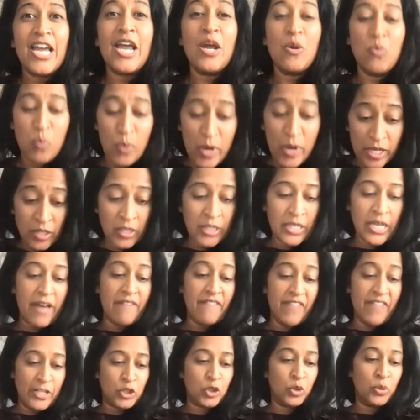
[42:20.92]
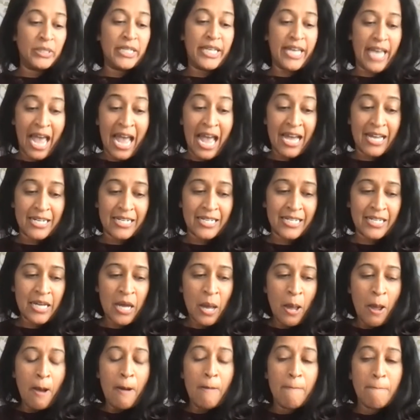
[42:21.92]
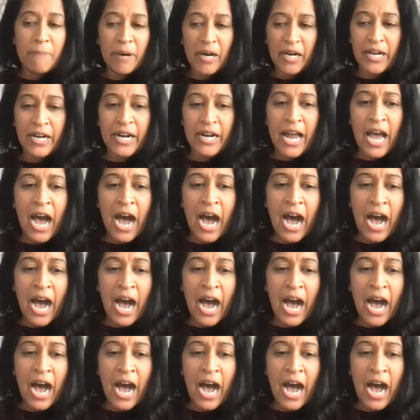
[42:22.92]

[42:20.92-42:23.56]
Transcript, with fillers: it will eventually end but that's